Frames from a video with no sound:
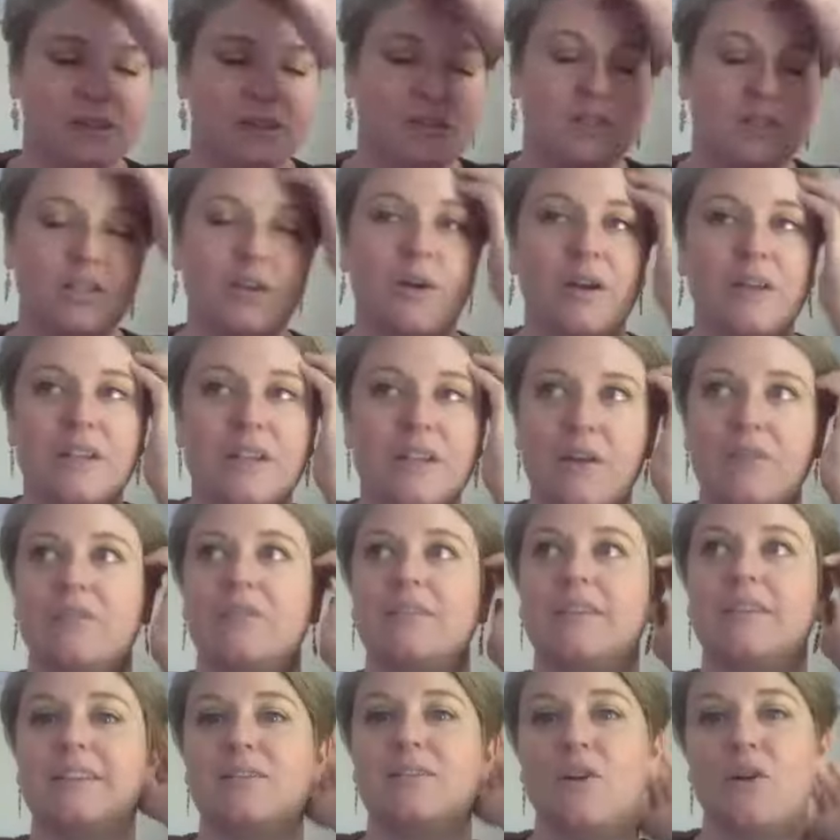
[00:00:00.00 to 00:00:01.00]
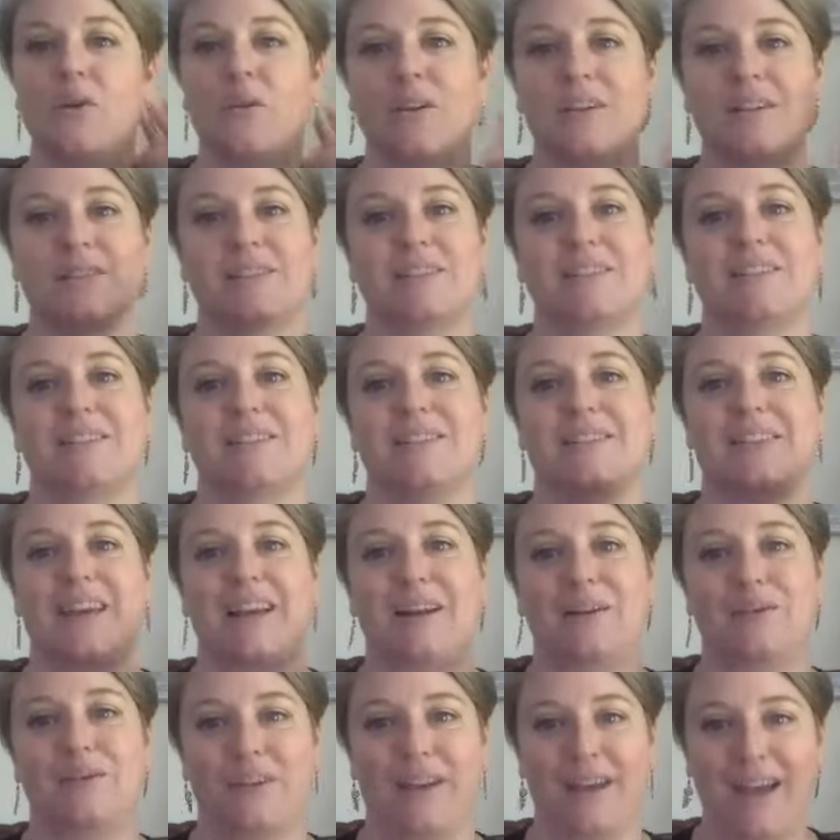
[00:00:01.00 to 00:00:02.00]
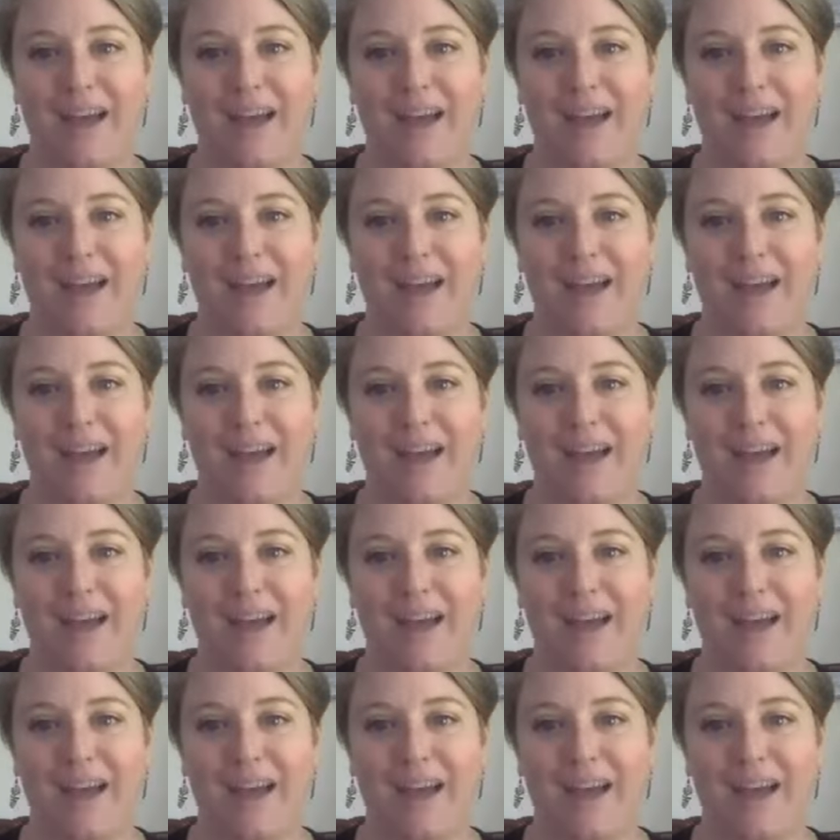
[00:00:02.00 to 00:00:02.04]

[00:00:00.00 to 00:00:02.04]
So I definitely noticed that if I